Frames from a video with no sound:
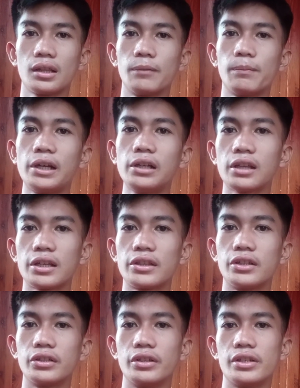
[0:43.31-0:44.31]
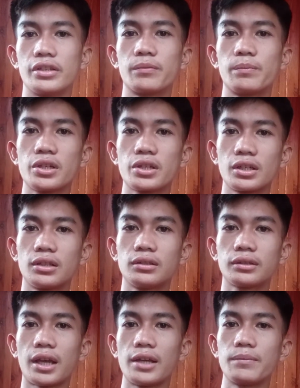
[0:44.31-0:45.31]
The pilot ladder is
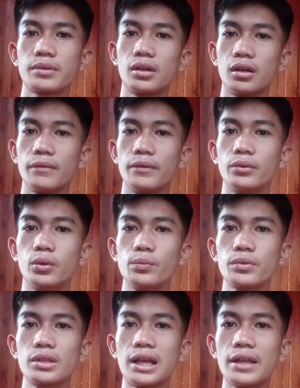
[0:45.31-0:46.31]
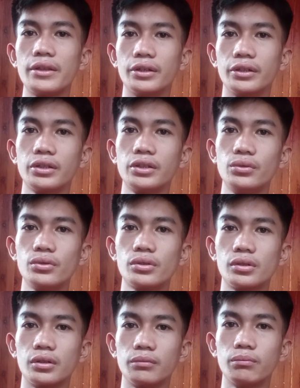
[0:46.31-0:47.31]
special types of the ropes ladder
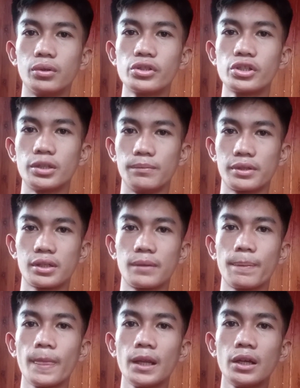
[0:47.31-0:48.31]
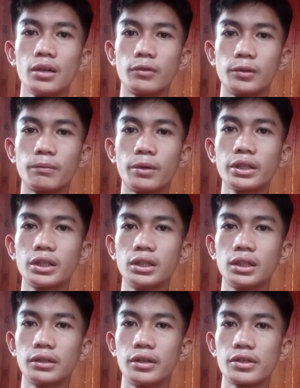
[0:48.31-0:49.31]
used on board ships for
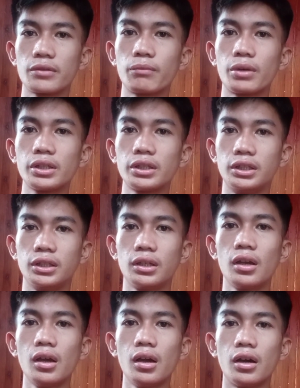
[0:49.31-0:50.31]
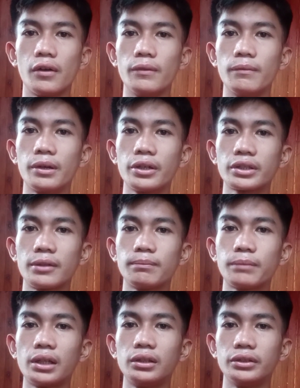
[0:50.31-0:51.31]
embarking and disembarking of the
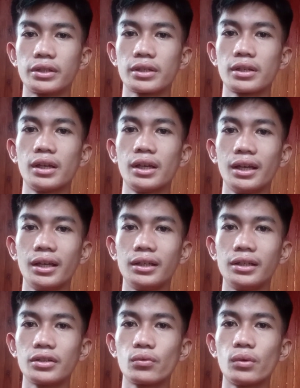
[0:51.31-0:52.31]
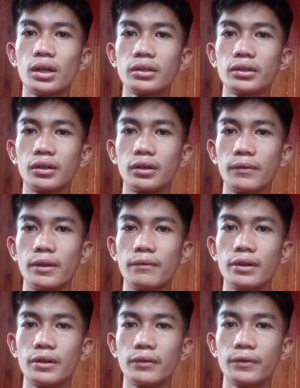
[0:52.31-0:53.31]
maritime pilots. It is one of the
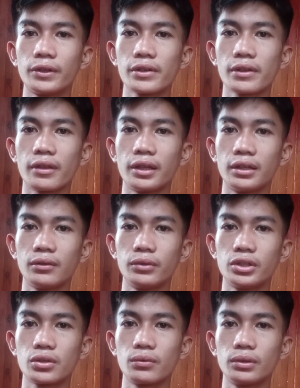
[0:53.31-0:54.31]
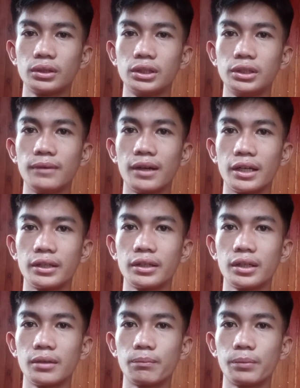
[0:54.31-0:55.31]
very first thing which will give
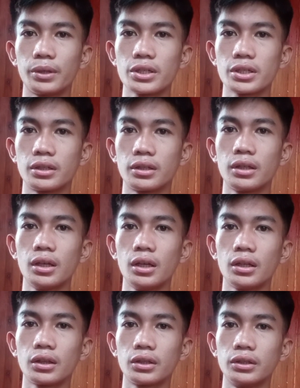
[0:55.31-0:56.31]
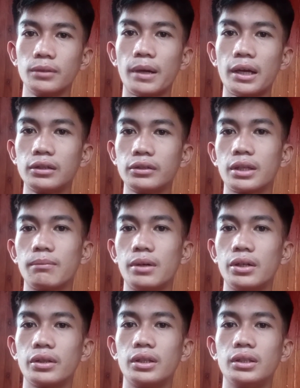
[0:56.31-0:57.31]
an impression to the pilot
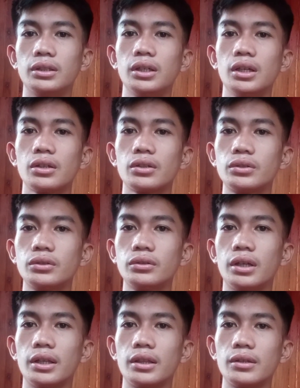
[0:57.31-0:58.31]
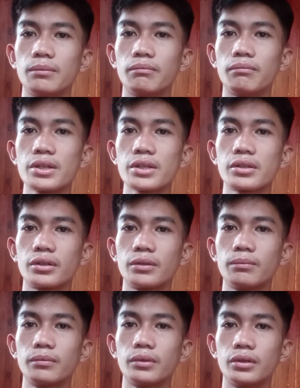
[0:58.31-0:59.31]
about the crew and the
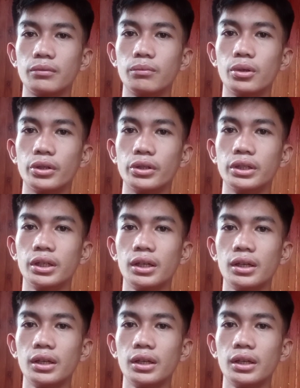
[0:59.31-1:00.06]
master on board.